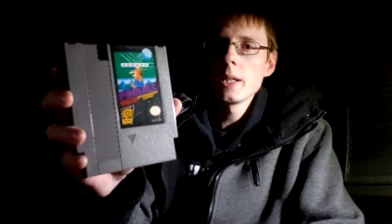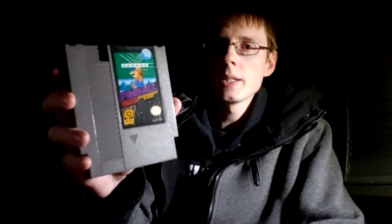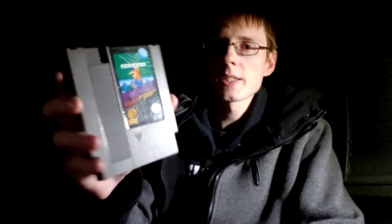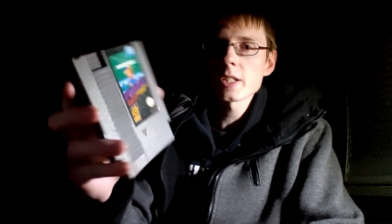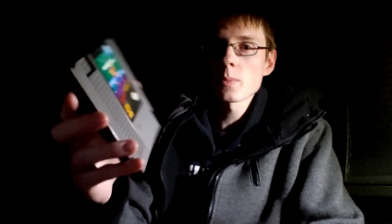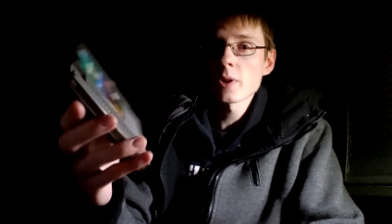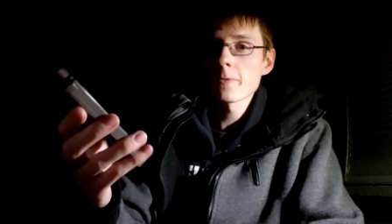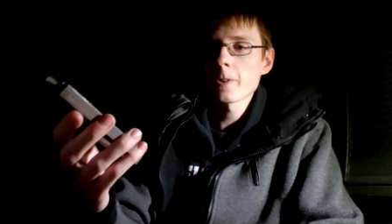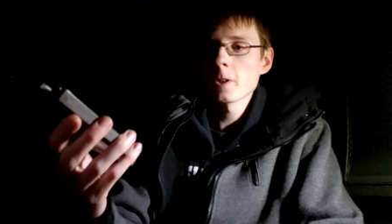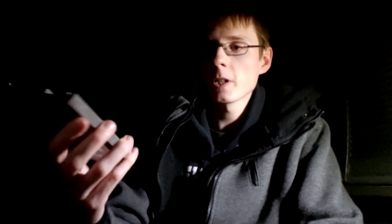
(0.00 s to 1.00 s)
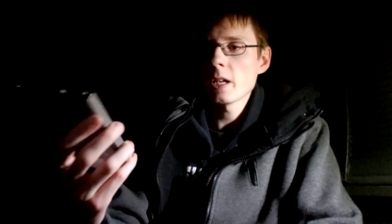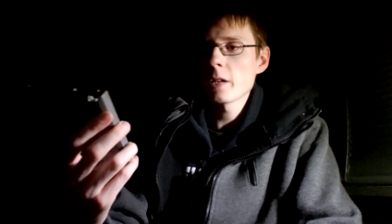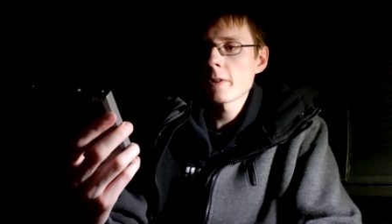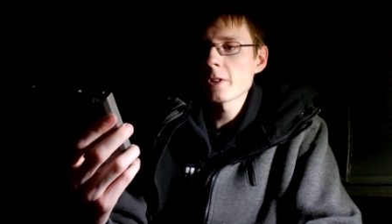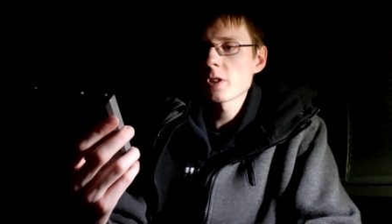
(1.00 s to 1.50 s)
It's actually pretty fun uh,
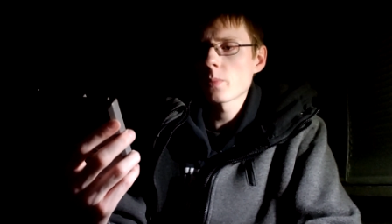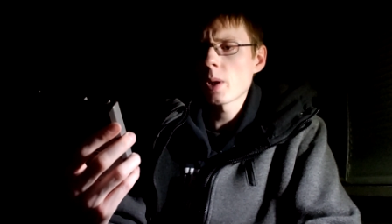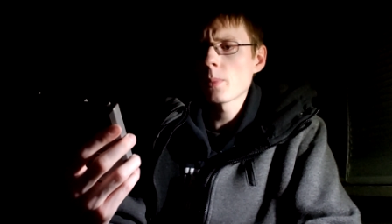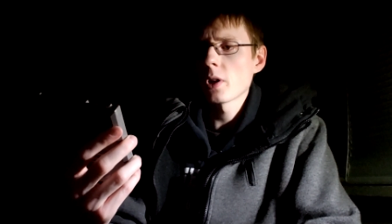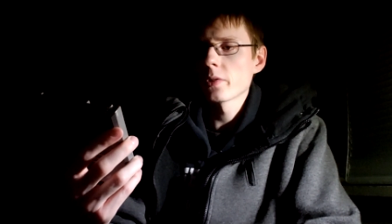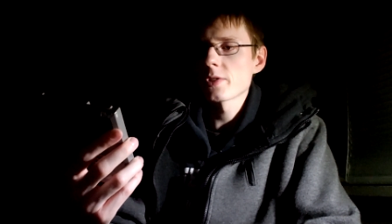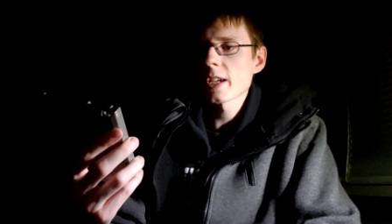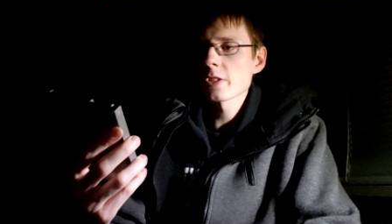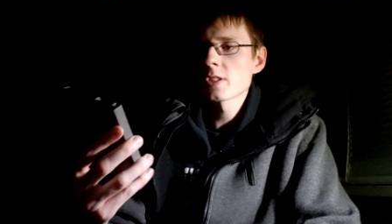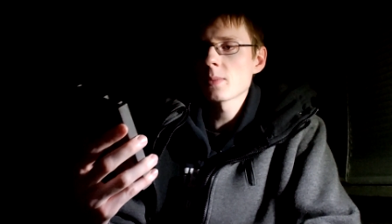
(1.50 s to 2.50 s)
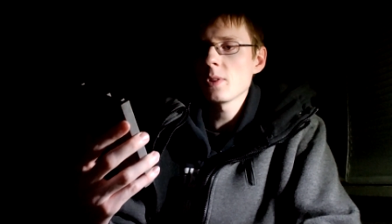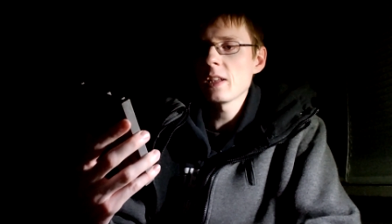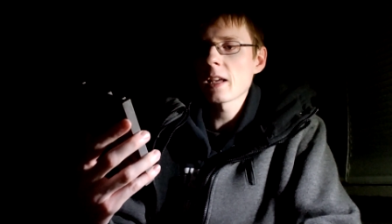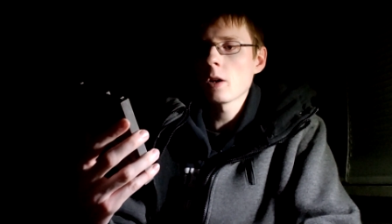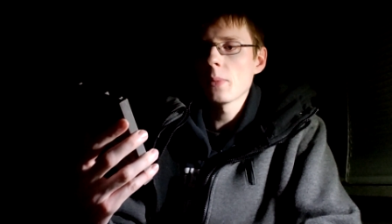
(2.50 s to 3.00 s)
iteration of Pinball, and there's actually some
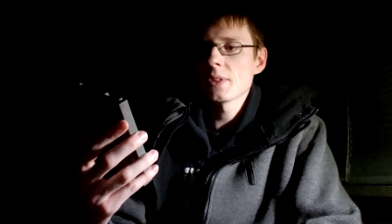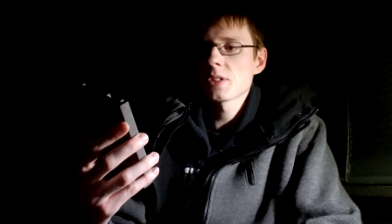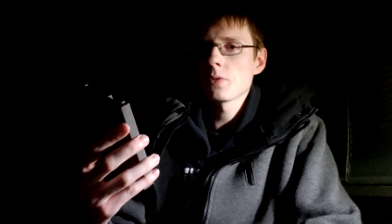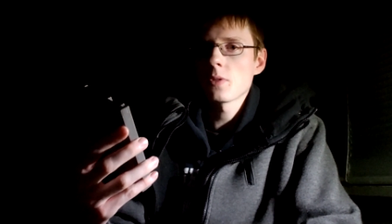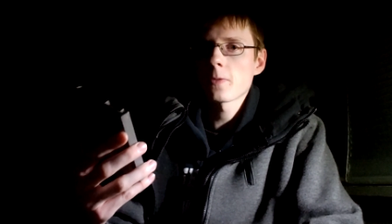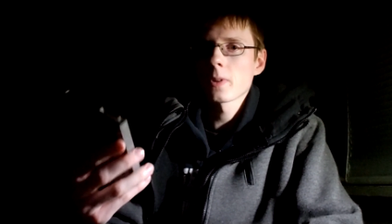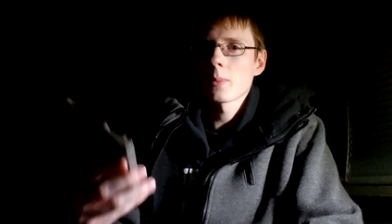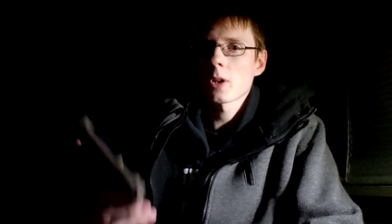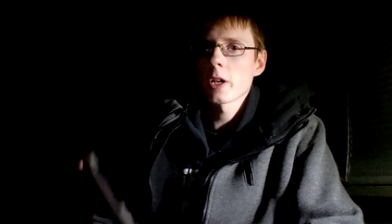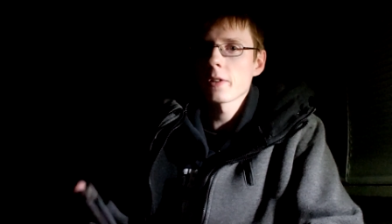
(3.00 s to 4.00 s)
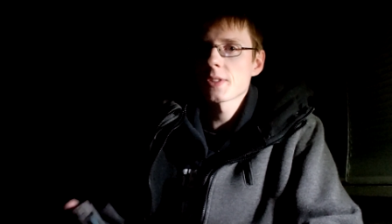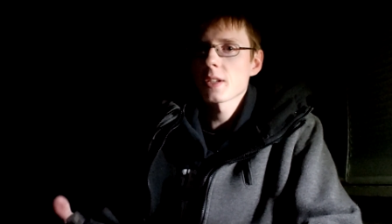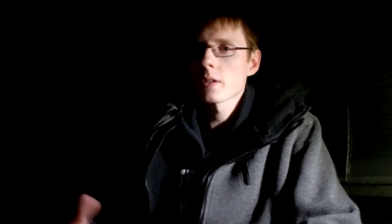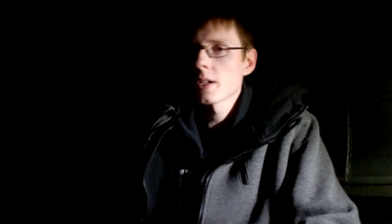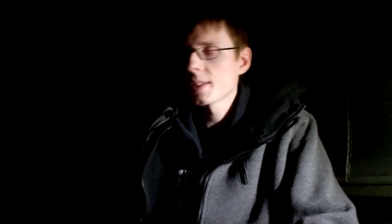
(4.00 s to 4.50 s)
unique elements to it from the Mario
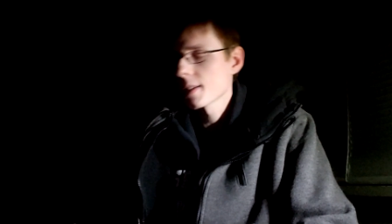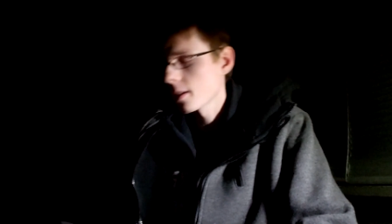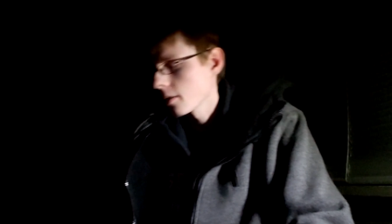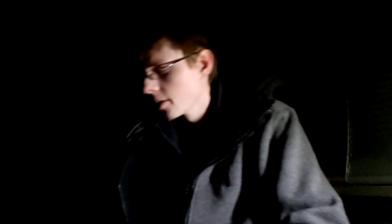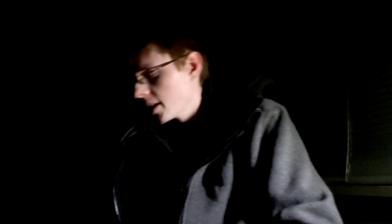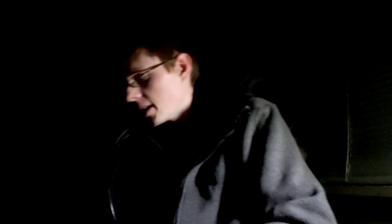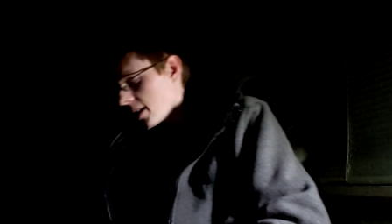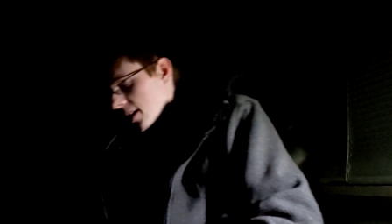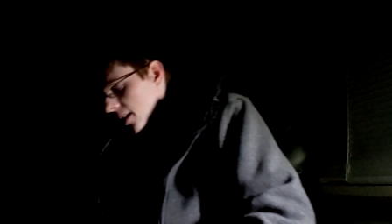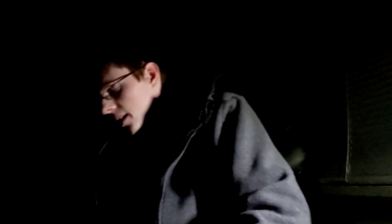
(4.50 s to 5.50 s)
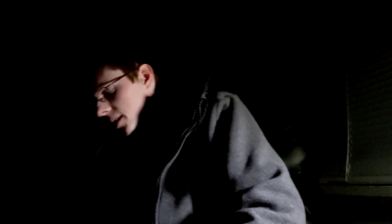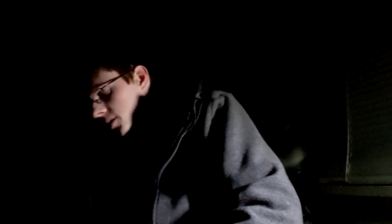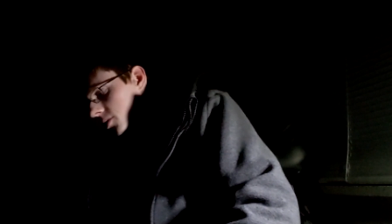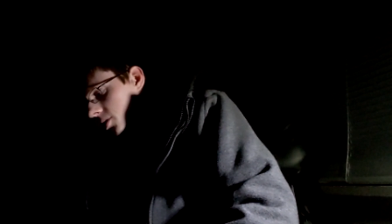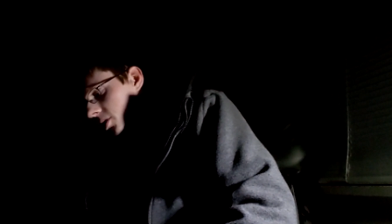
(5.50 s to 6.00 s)
series, so
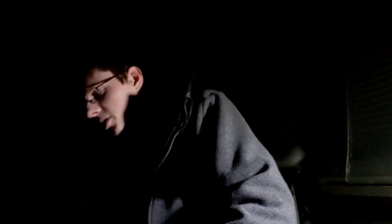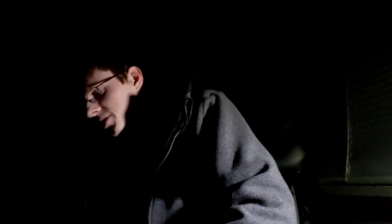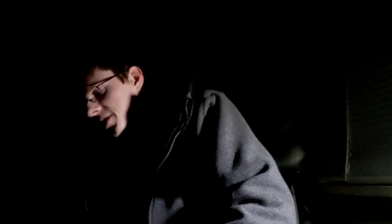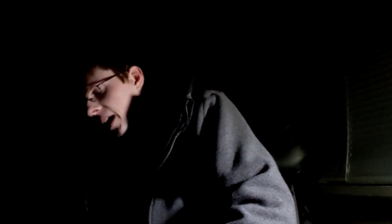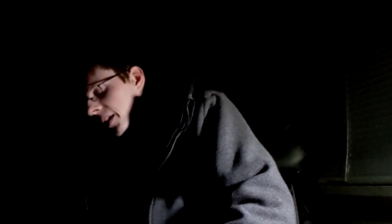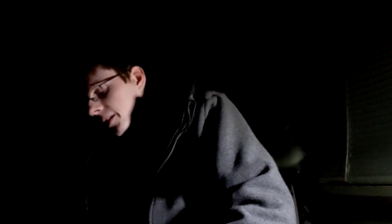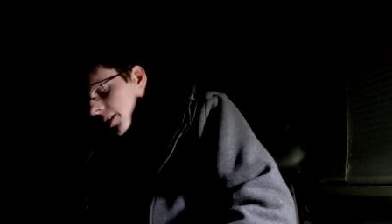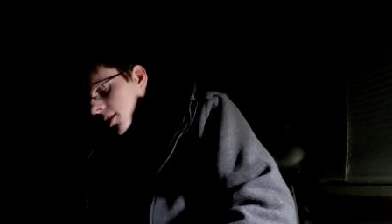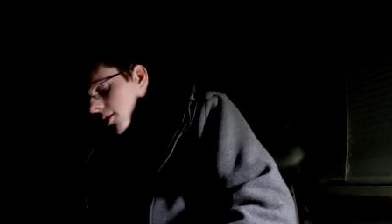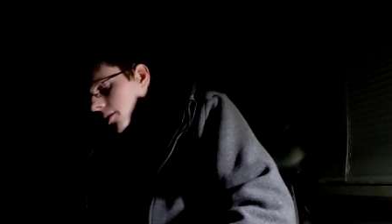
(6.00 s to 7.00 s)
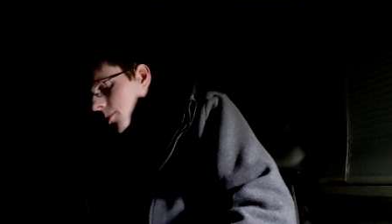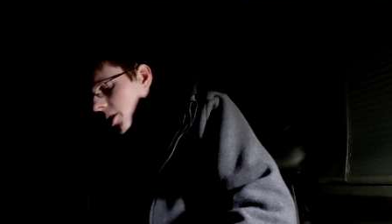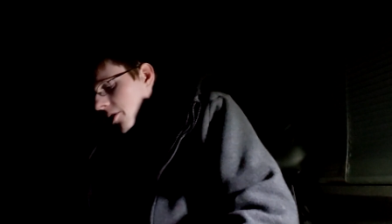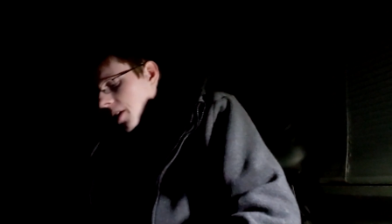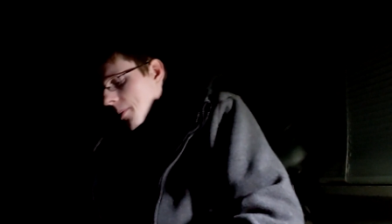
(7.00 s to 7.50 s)
you could technically call it a
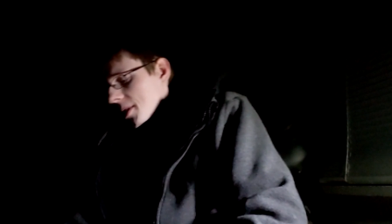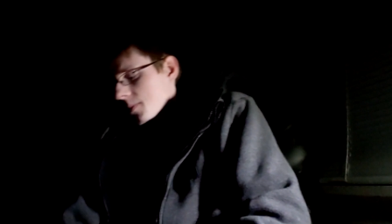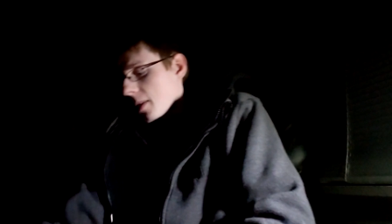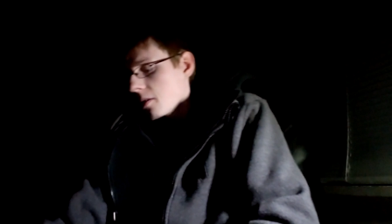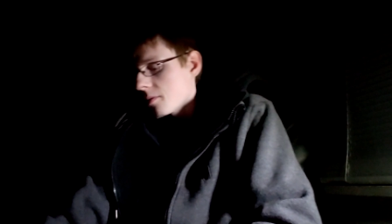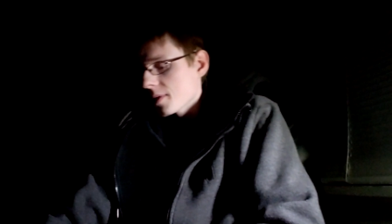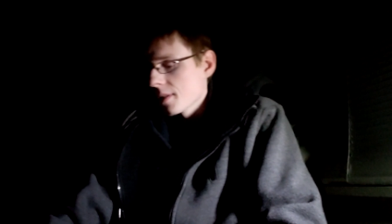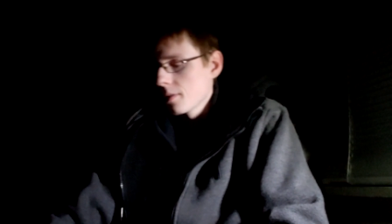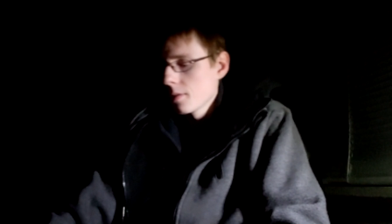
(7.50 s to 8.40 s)
Mario game, I suppose.